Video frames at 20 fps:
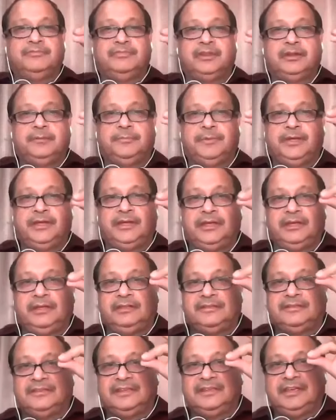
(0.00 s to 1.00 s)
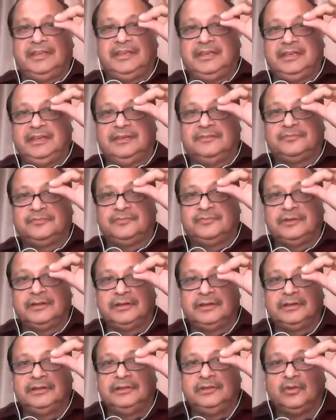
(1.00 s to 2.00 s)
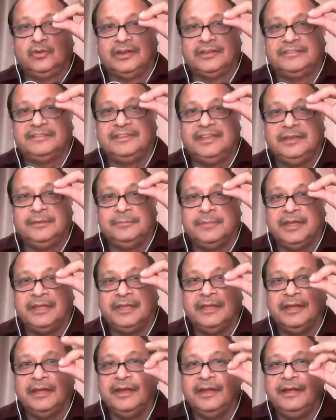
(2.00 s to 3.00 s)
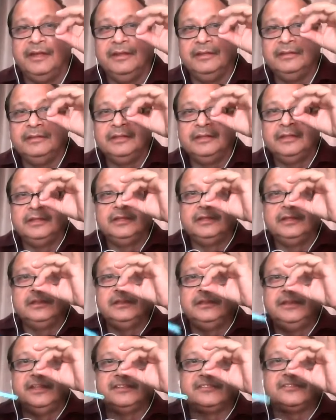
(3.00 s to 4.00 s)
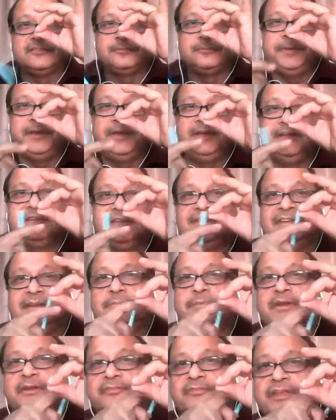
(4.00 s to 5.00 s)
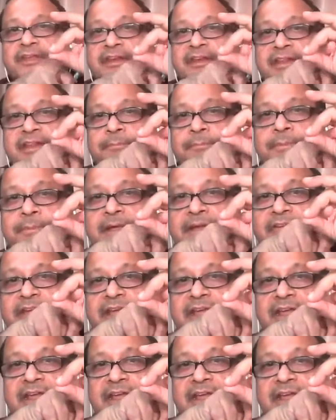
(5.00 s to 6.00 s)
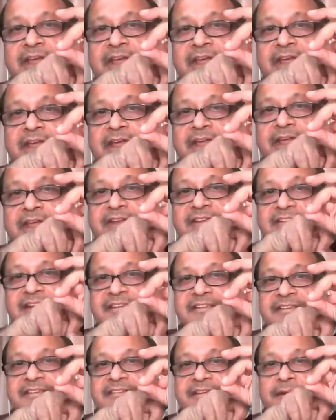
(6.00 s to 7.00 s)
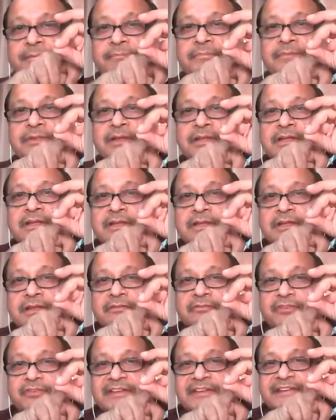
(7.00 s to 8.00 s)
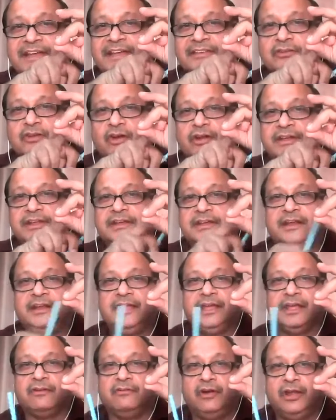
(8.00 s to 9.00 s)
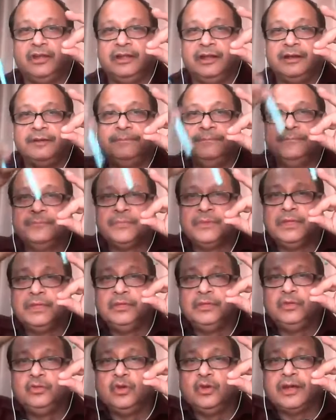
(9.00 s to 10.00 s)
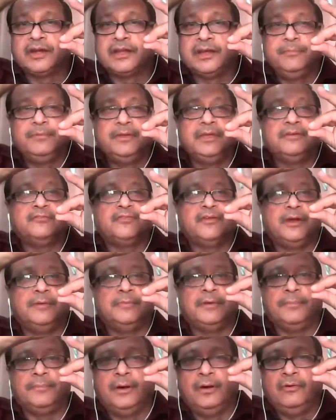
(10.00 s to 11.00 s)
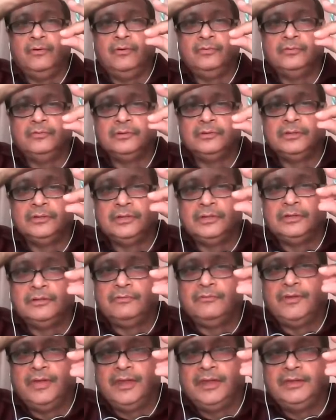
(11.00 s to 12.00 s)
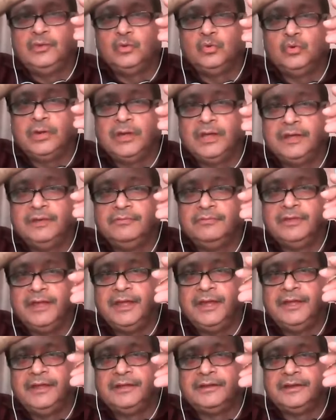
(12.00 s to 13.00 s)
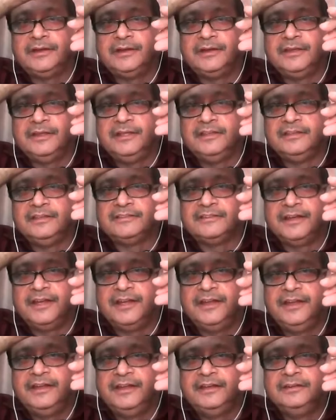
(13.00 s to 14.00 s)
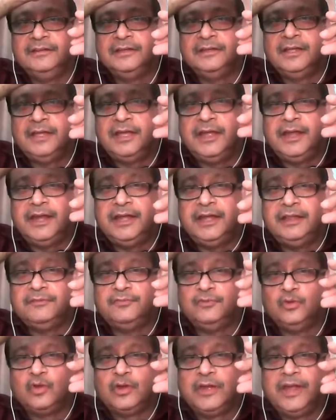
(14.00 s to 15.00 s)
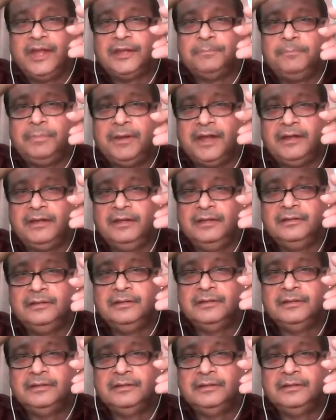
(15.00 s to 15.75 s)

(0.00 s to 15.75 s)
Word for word: will be see if uh, you are seeing my hand this space in between in the pelvic facial system which has got a clear water you are coming from above when you have entered inside and if you get blood